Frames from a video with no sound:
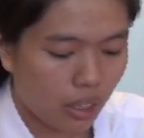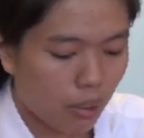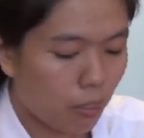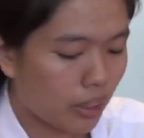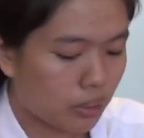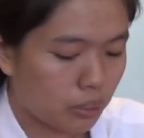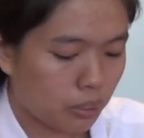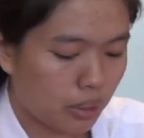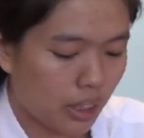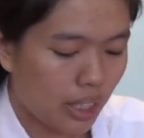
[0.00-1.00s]
When
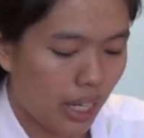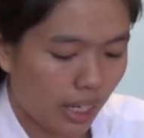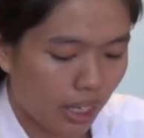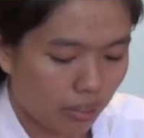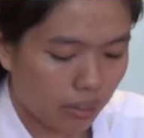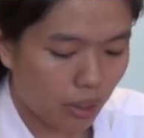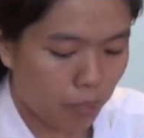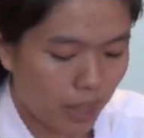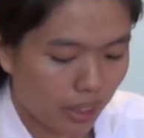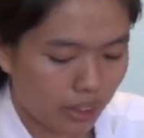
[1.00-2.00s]
students encounter
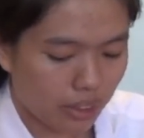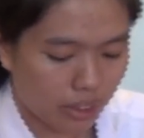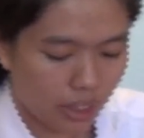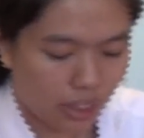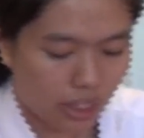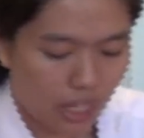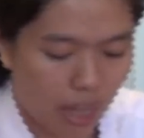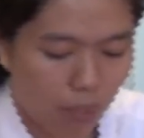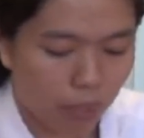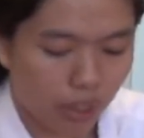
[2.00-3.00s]
material
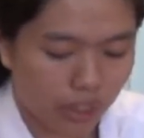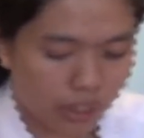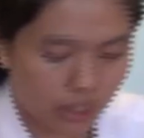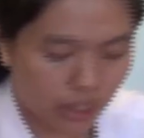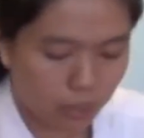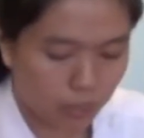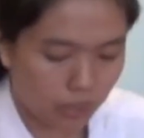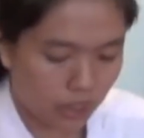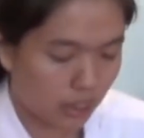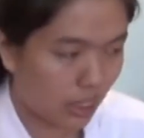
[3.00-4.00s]
and volunteer to
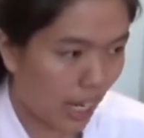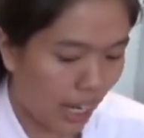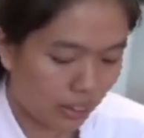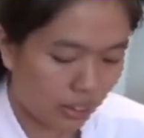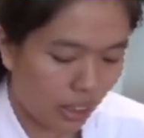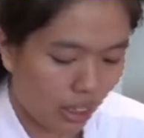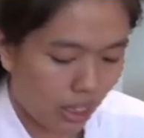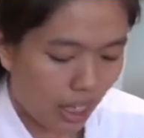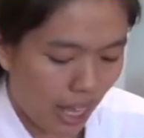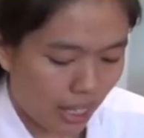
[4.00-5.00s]
discuss
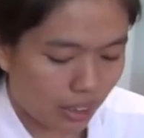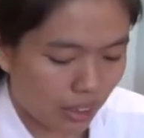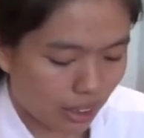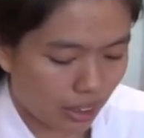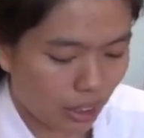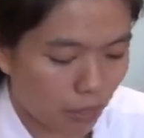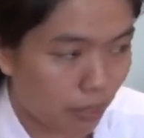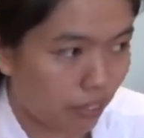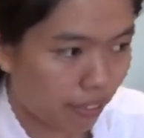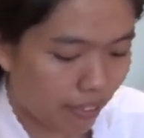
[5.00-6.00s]
and learning
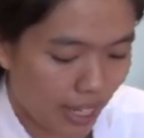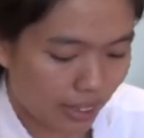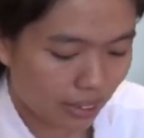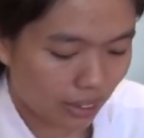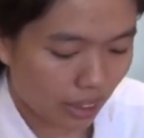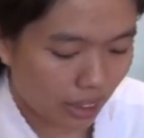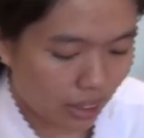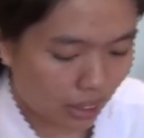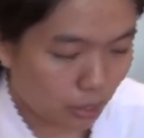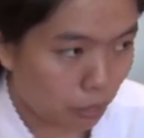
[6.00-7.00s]
with friends,
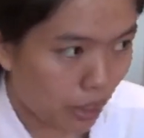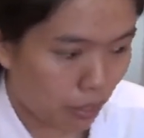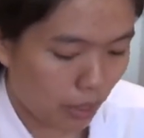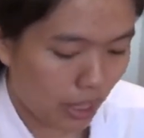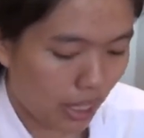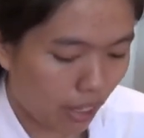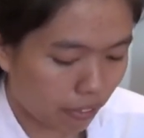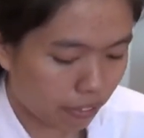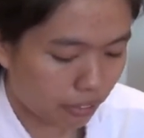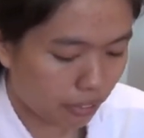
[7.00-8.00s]
this may be
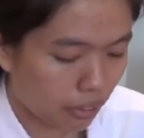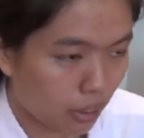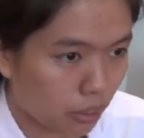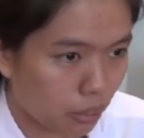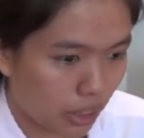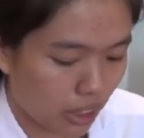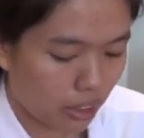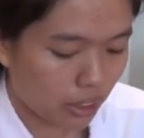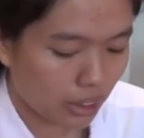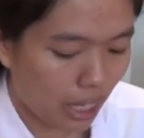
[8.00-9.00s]
helpful to
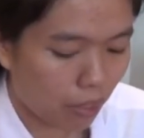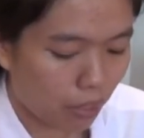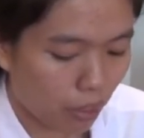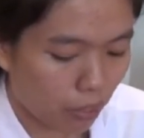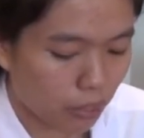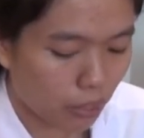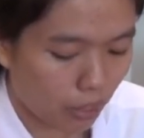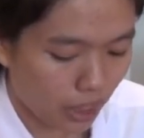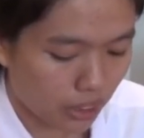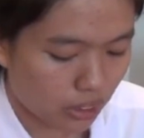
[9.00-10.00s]
increase our own
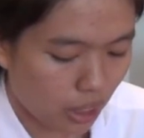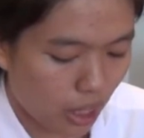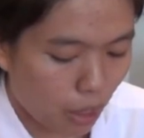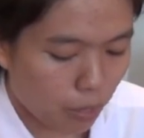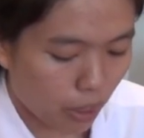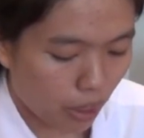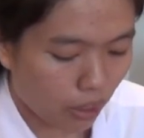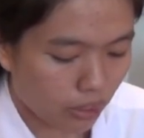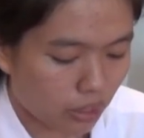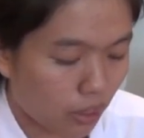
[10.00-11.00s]
knowledge
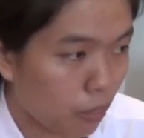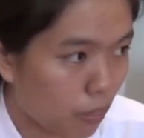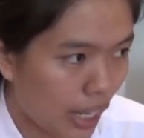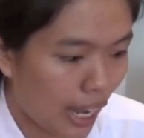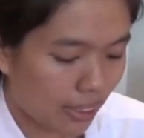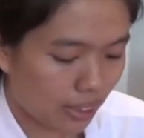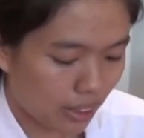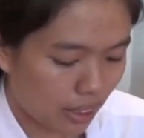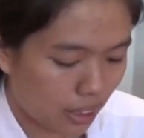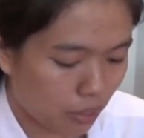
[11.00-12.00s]
because we are
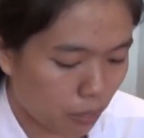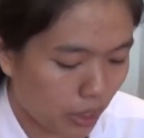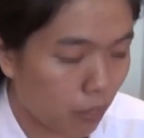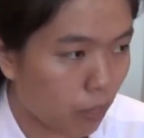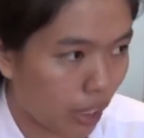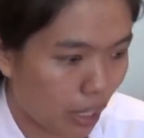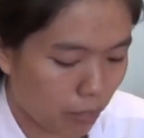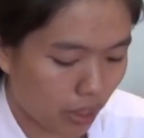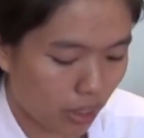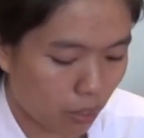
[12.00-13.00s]
dealing with
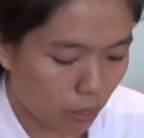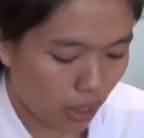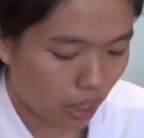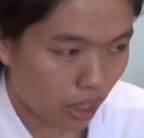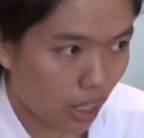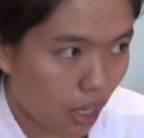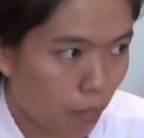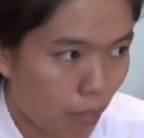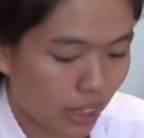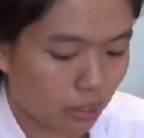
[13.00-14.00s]
vocabulary work,
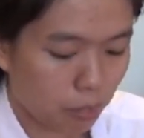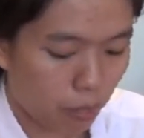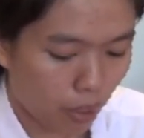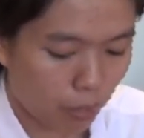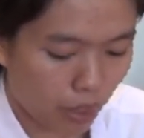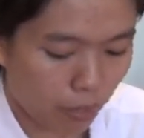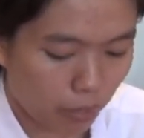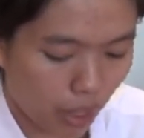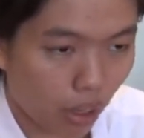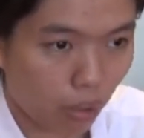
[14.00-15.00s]
math problem,
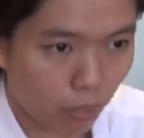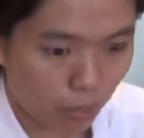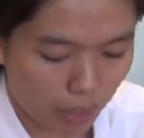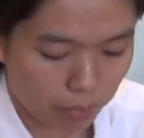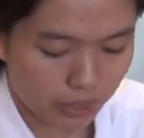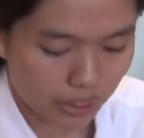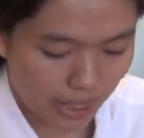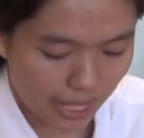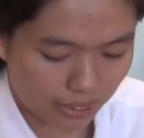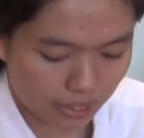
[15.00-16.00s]
or word
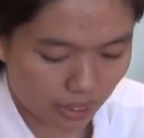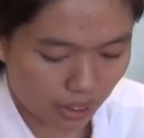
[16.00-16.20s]
tense.